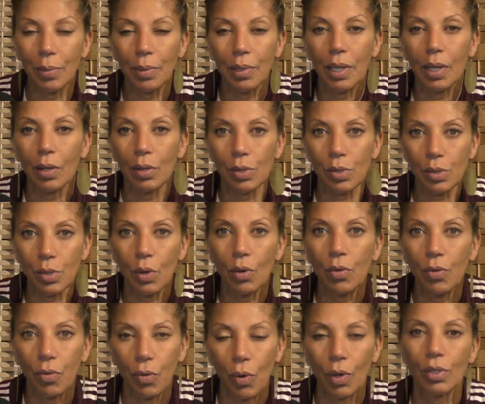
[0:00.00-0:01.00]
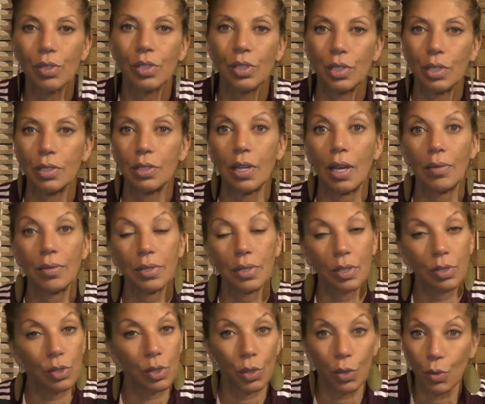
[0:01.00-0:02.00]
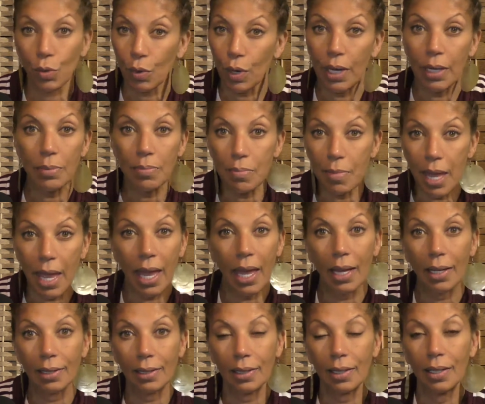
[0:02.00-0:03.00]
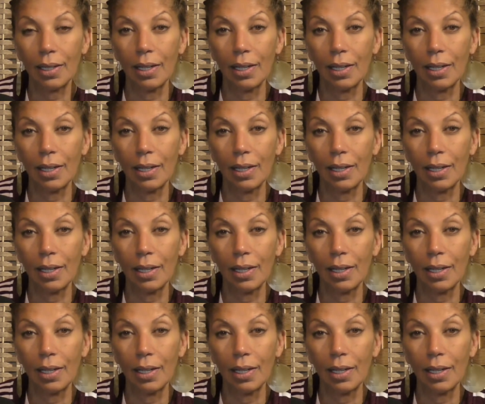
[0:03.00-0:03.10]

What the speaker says: and they are so fortunate to have such a great man.